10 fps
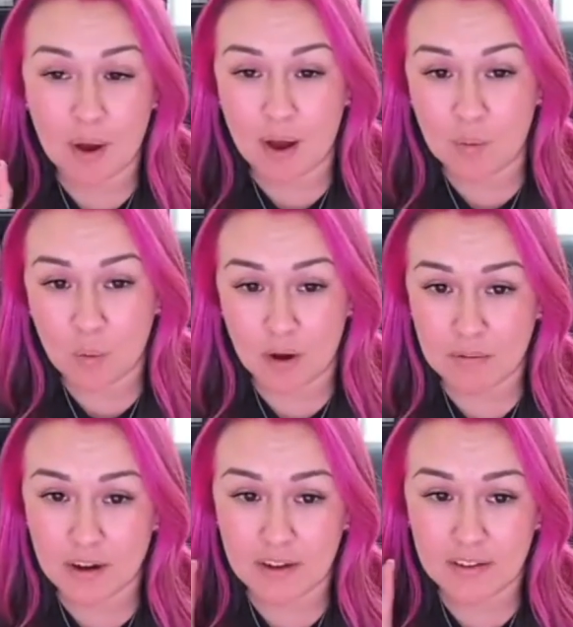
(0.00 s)
a
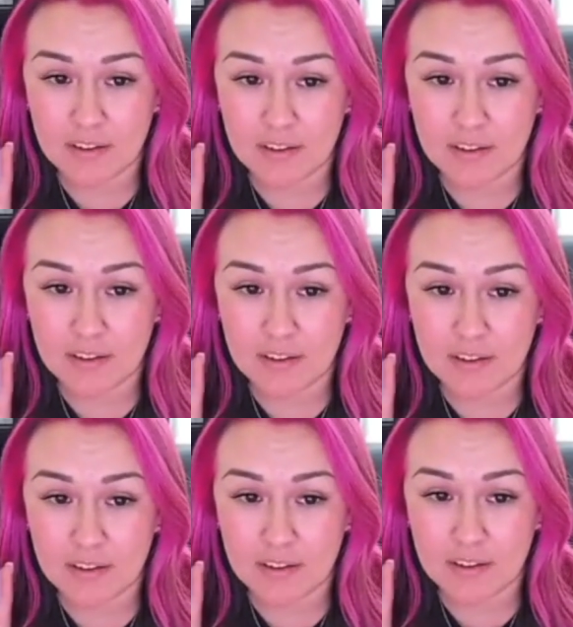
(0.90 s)
warmer this wax
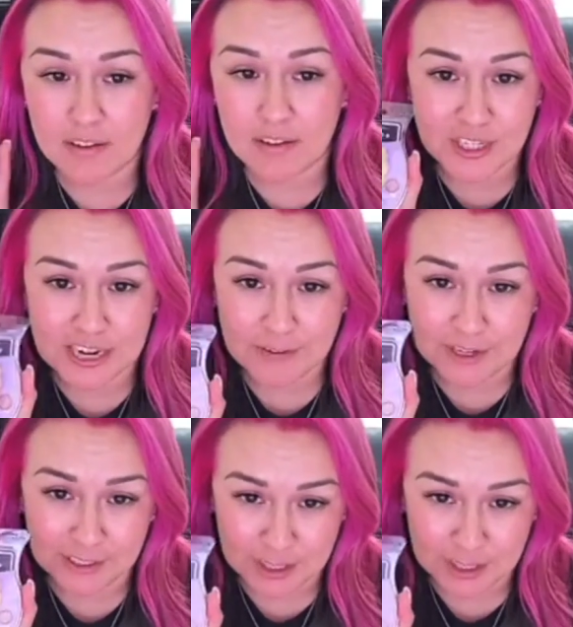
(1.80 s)
bar, you should definitely